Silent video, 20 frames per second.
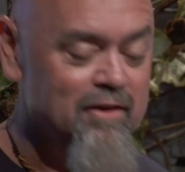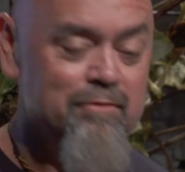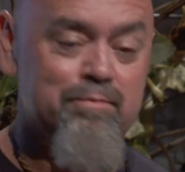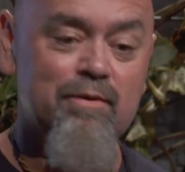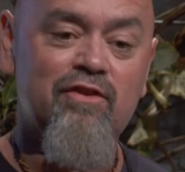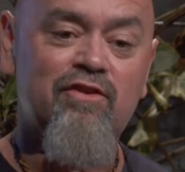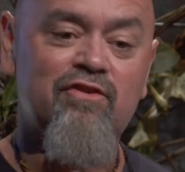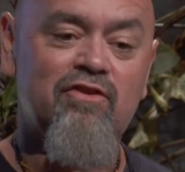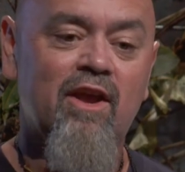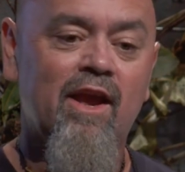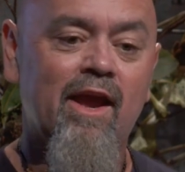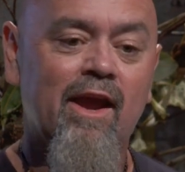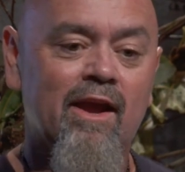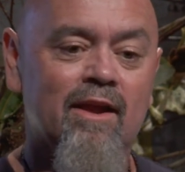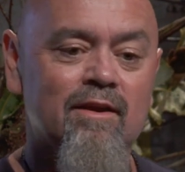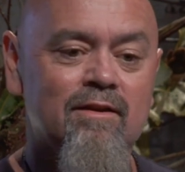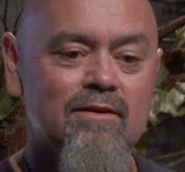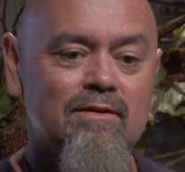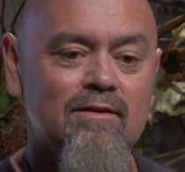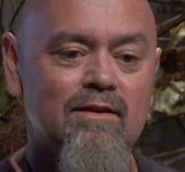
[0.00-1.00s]
must be
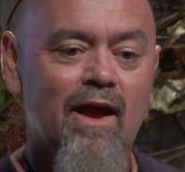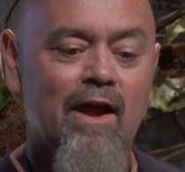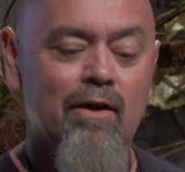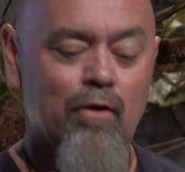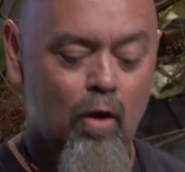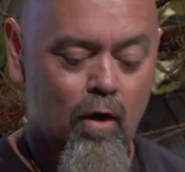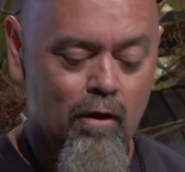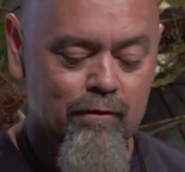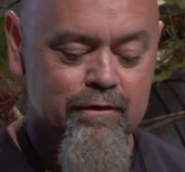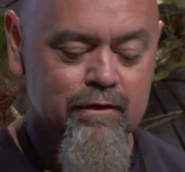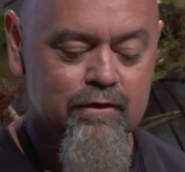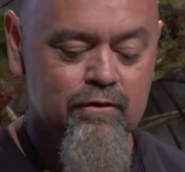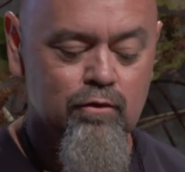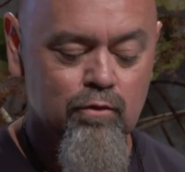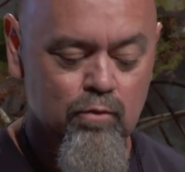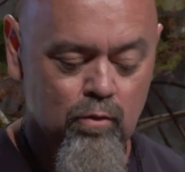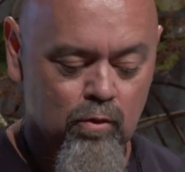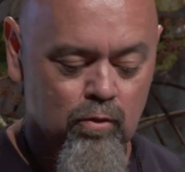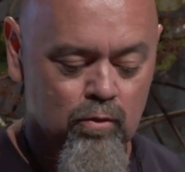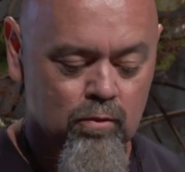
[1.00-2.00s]
shared and offered
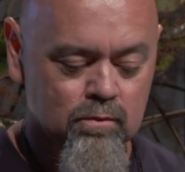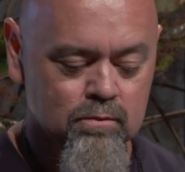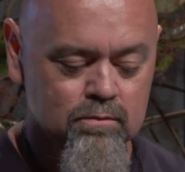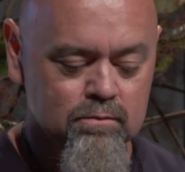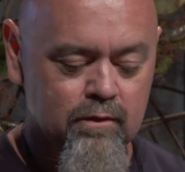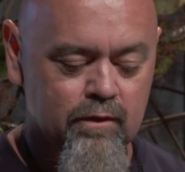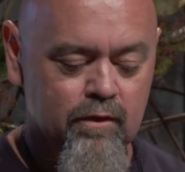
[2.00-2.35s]
to all.